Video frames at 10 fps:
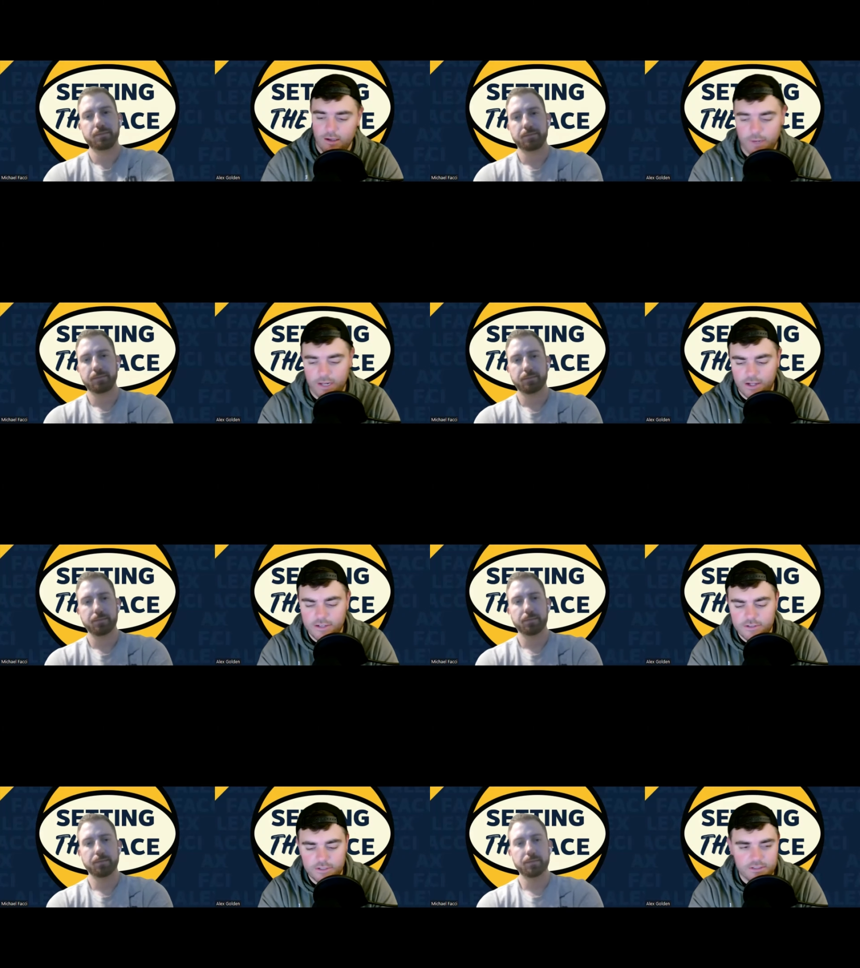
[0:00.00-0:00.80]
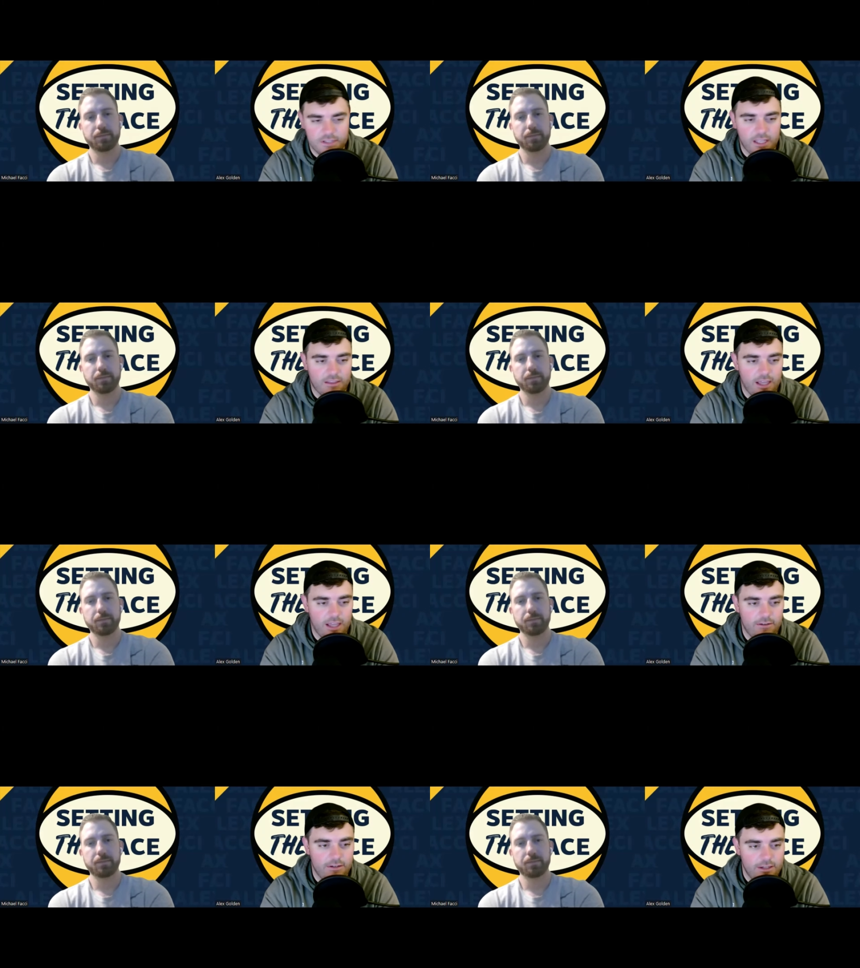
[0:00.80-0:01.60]
Speaker 1: But I also just think
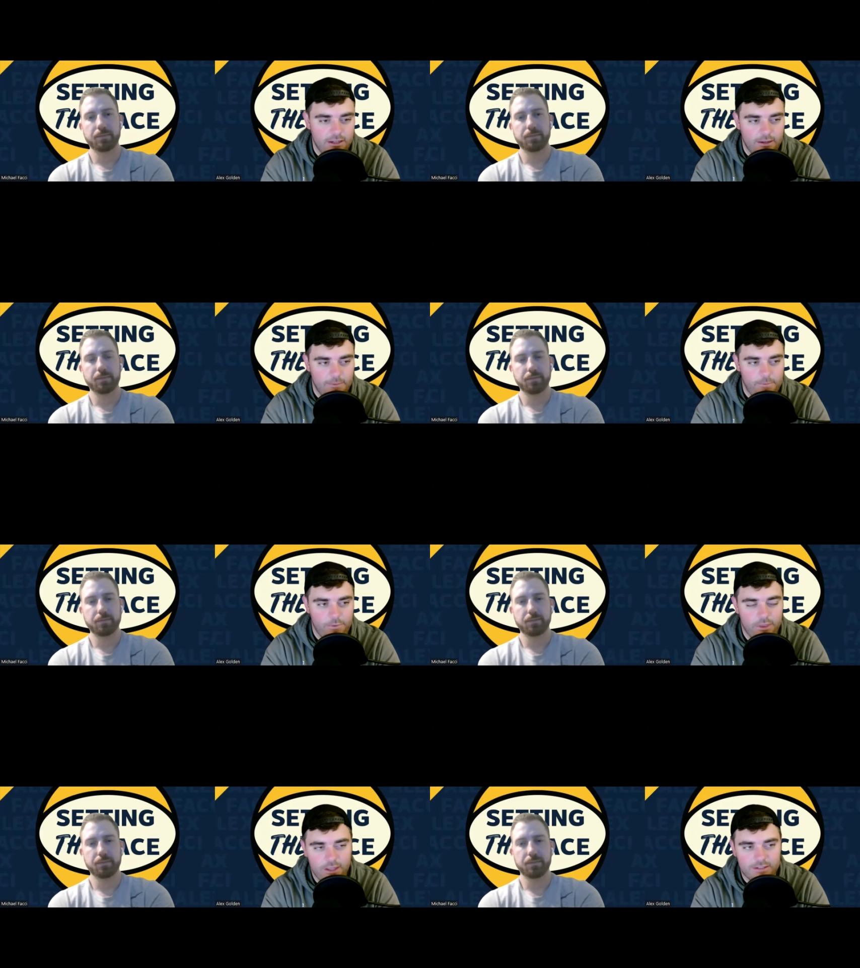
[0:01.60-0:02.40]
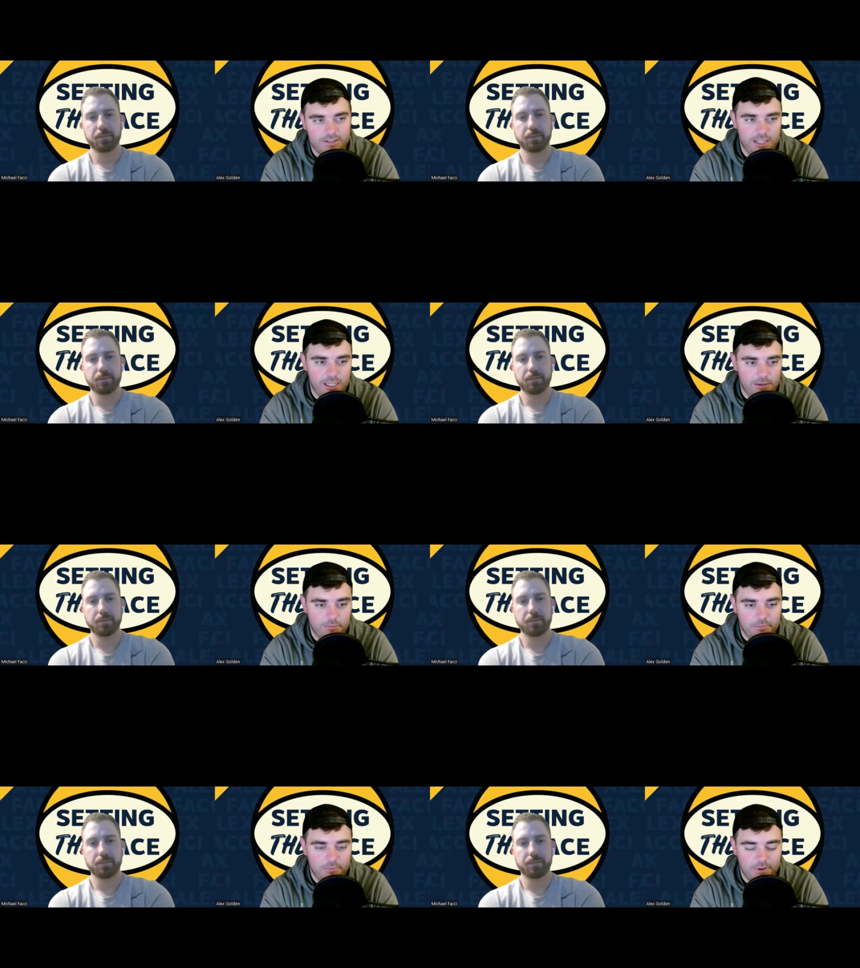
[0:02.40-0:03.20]
that this
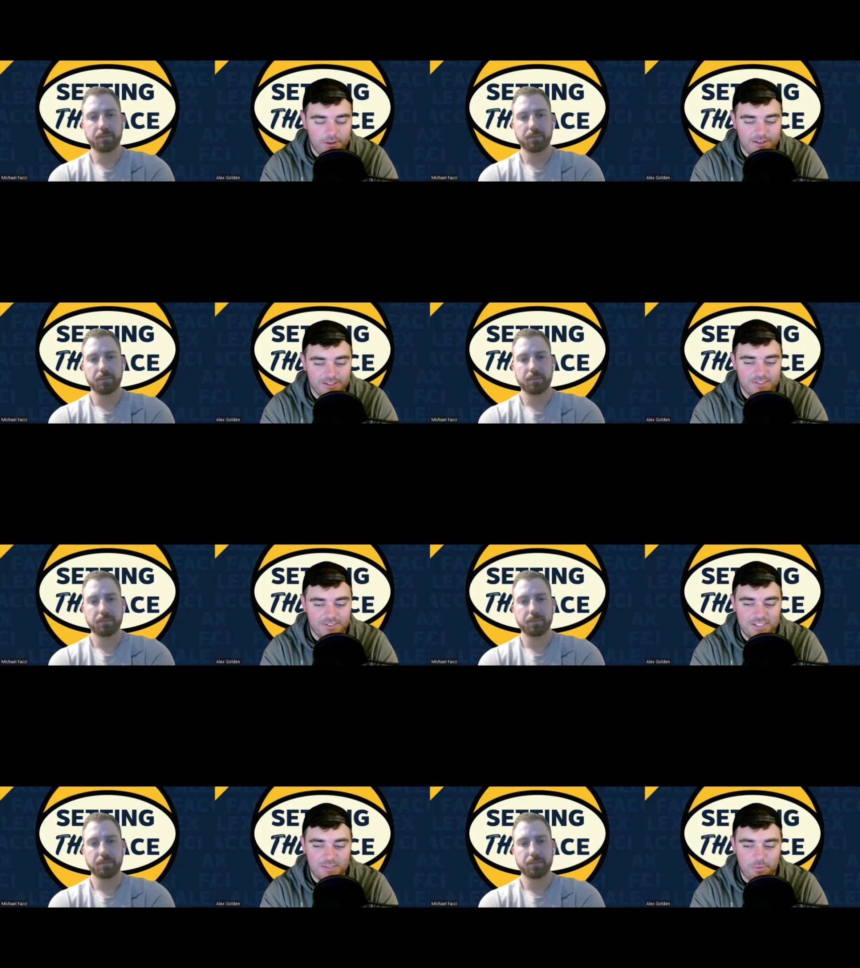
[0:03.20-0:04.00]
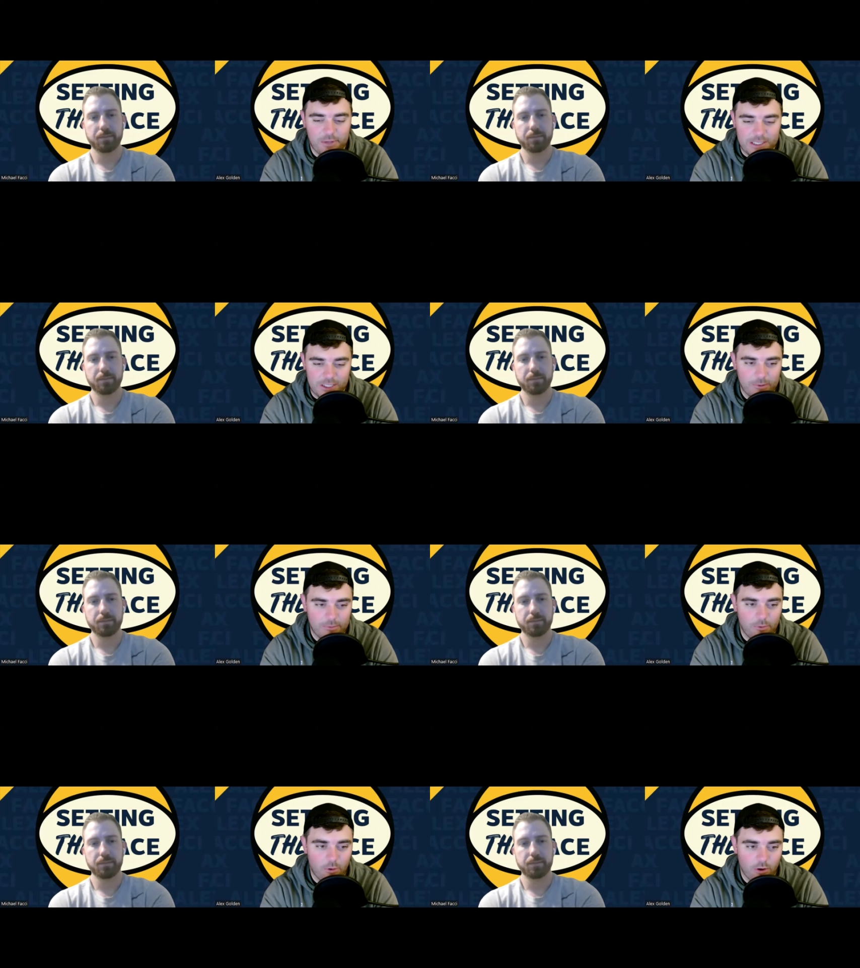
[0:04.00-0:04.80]
team just needs to play a little bit
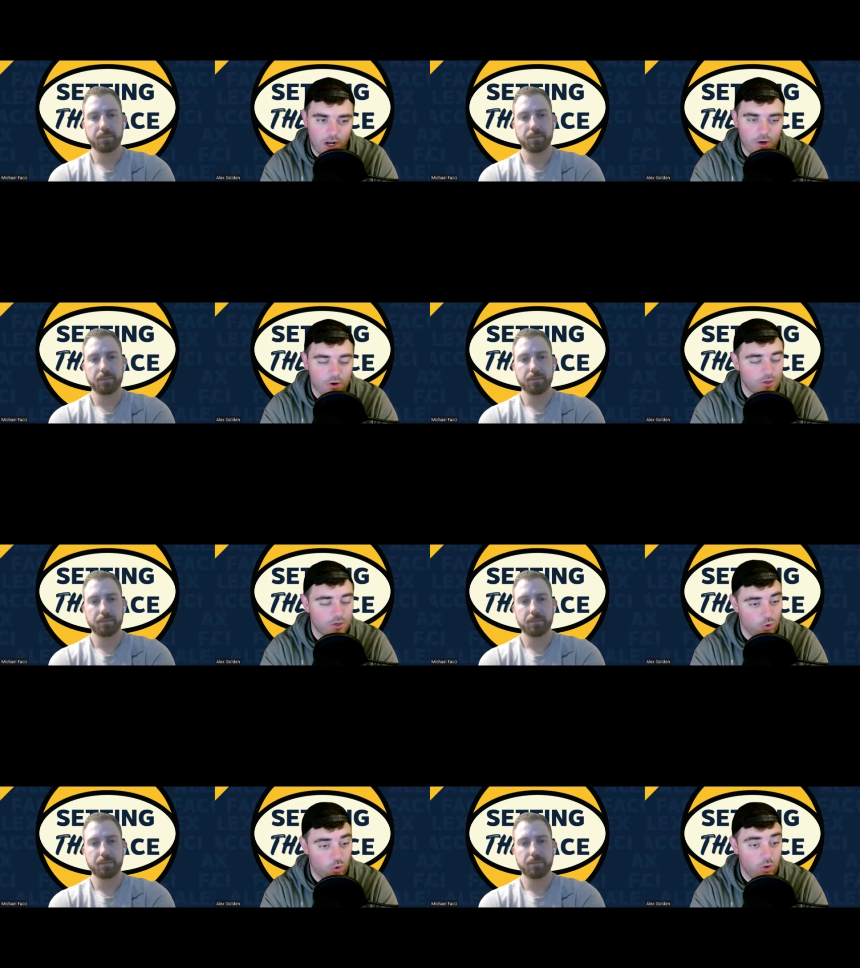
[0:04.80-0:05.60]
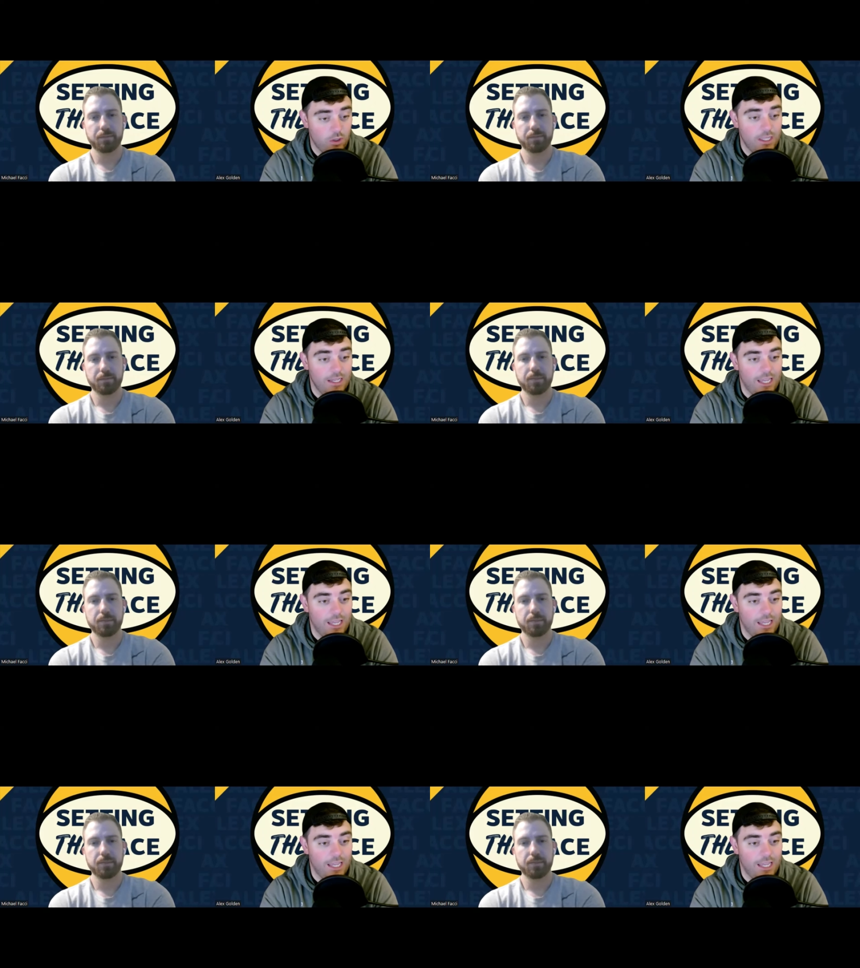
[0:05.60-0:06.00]
more under control